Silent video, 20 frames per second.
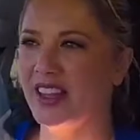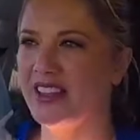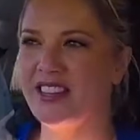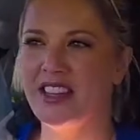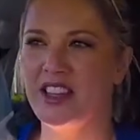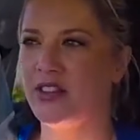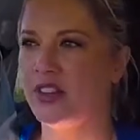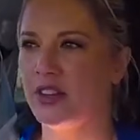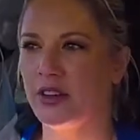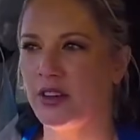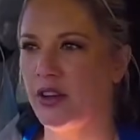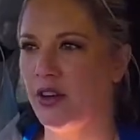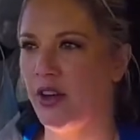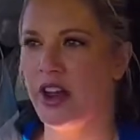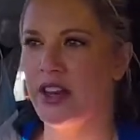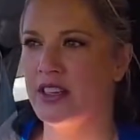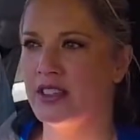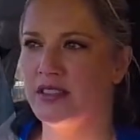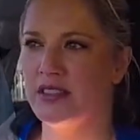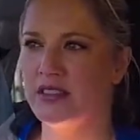It's even
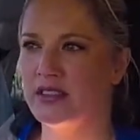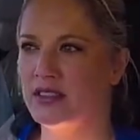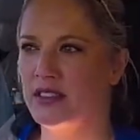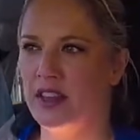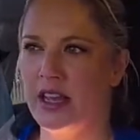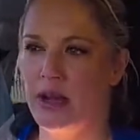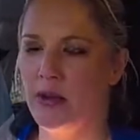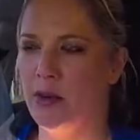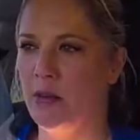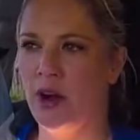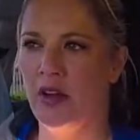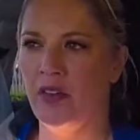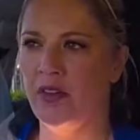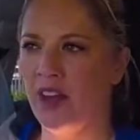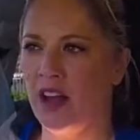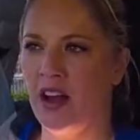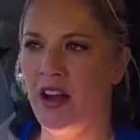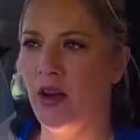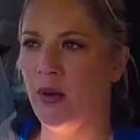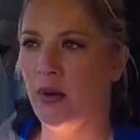great on
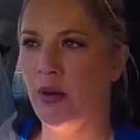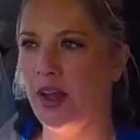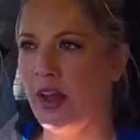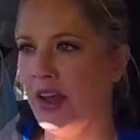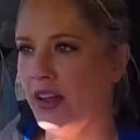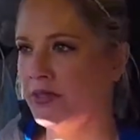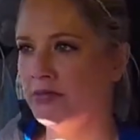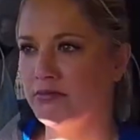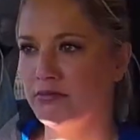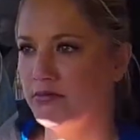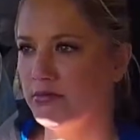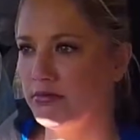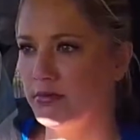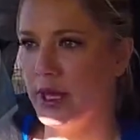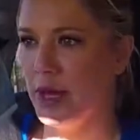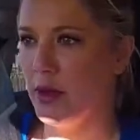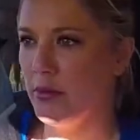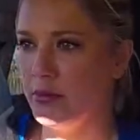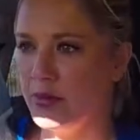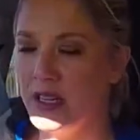the highway,
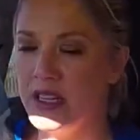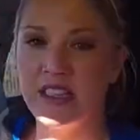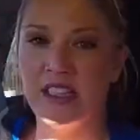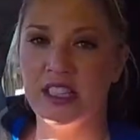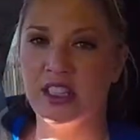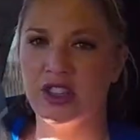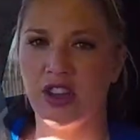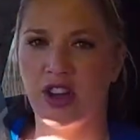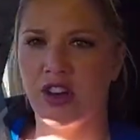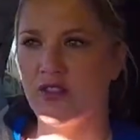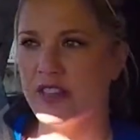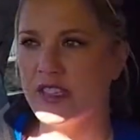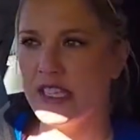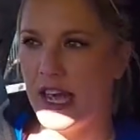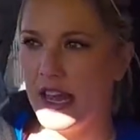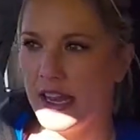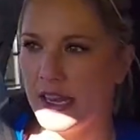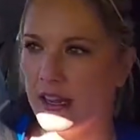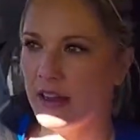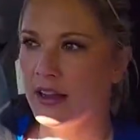easy to
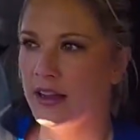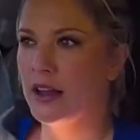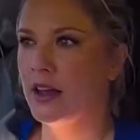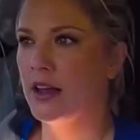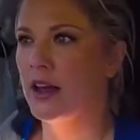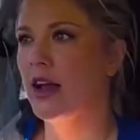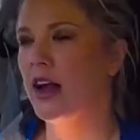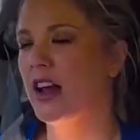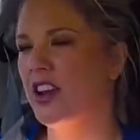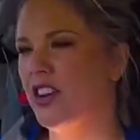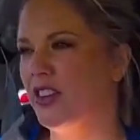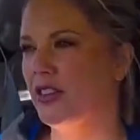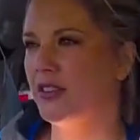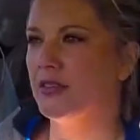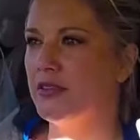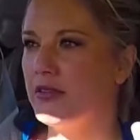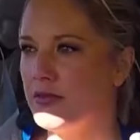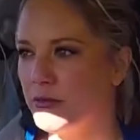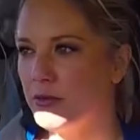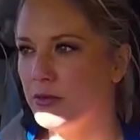overtake. I
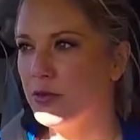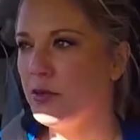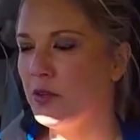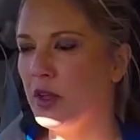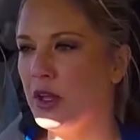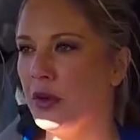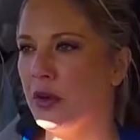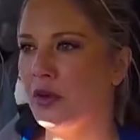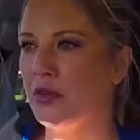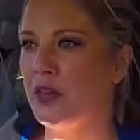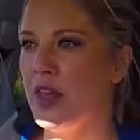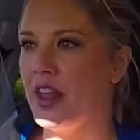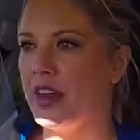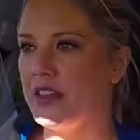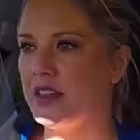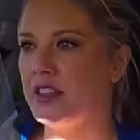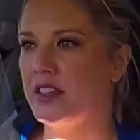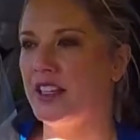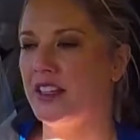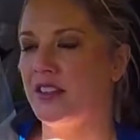don't feel
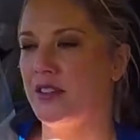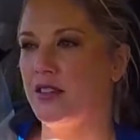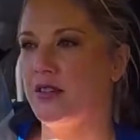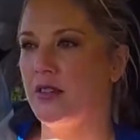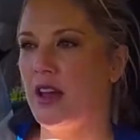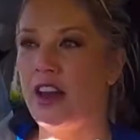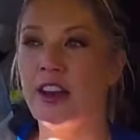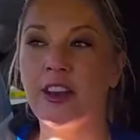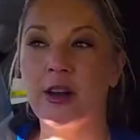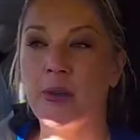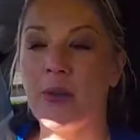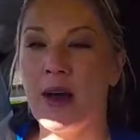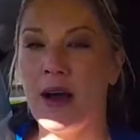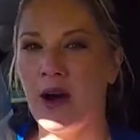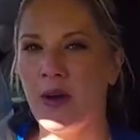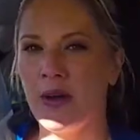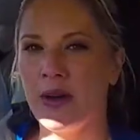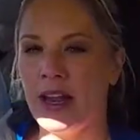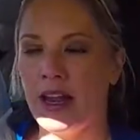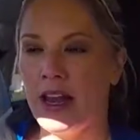that it's
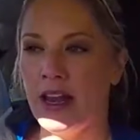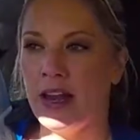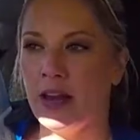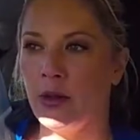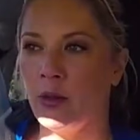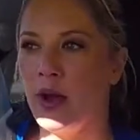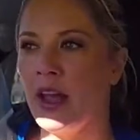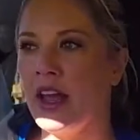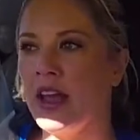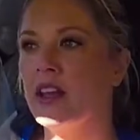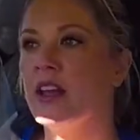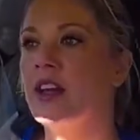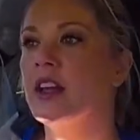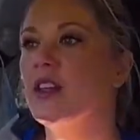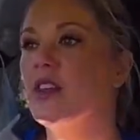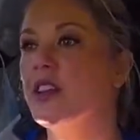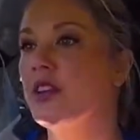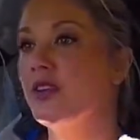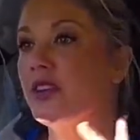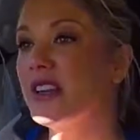underpowered in any way.
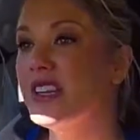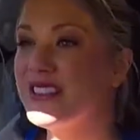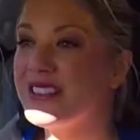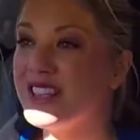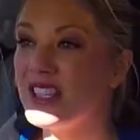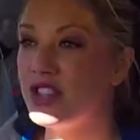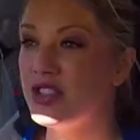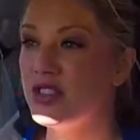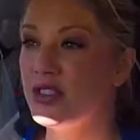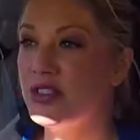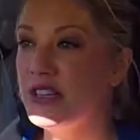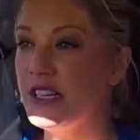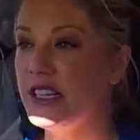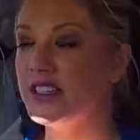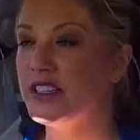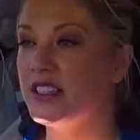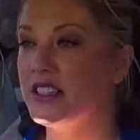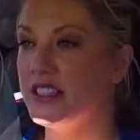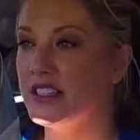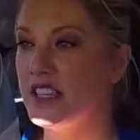There is a 2
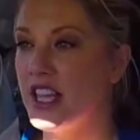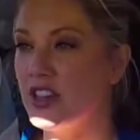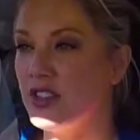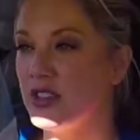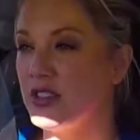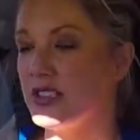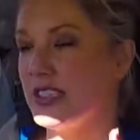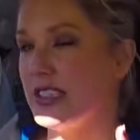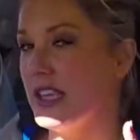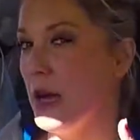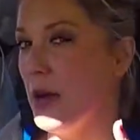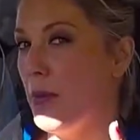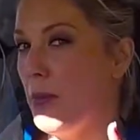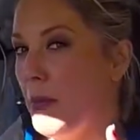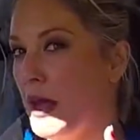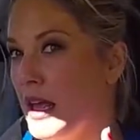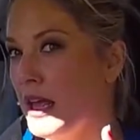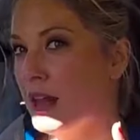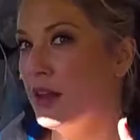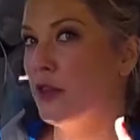litre scheduled to
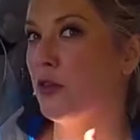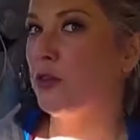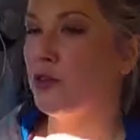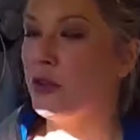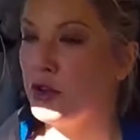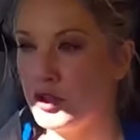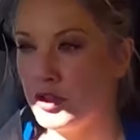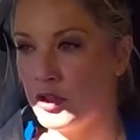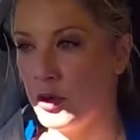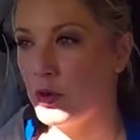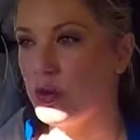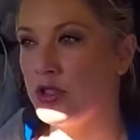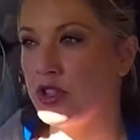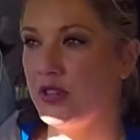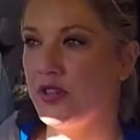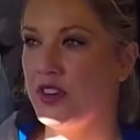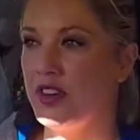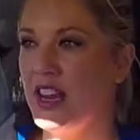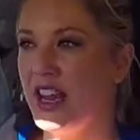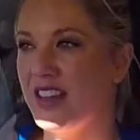come the first
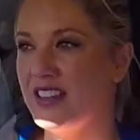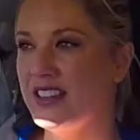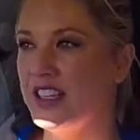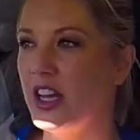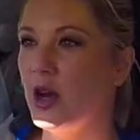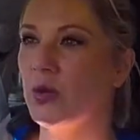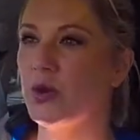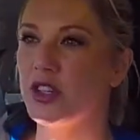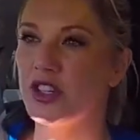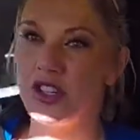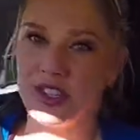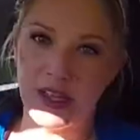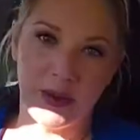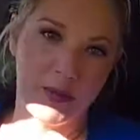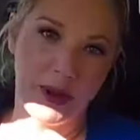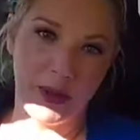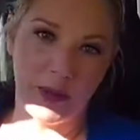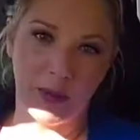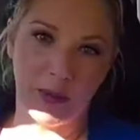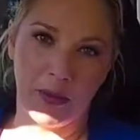quarter of next year, which
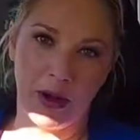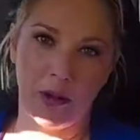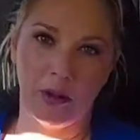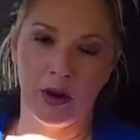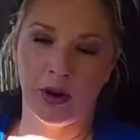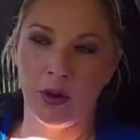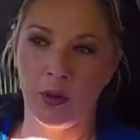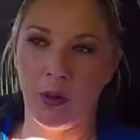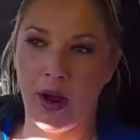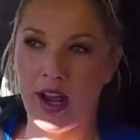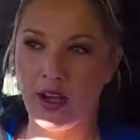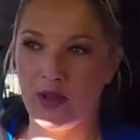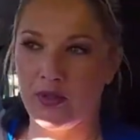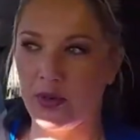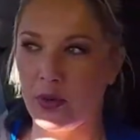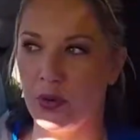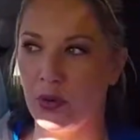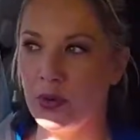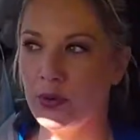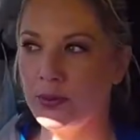some people might want to wait
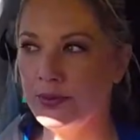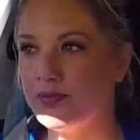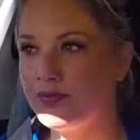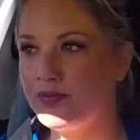for.